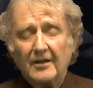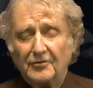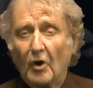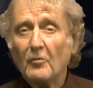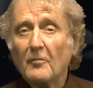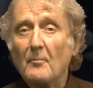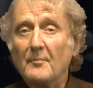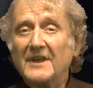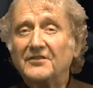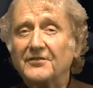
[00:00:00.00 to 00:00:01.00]
Don't
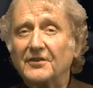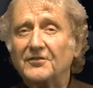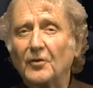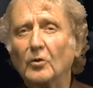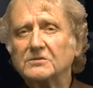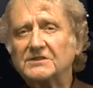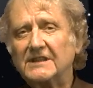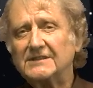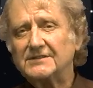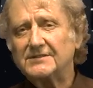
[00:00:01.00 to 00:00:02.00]
miss the
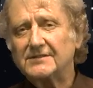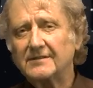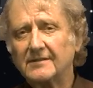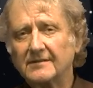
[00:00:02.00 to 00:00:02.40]
solstice,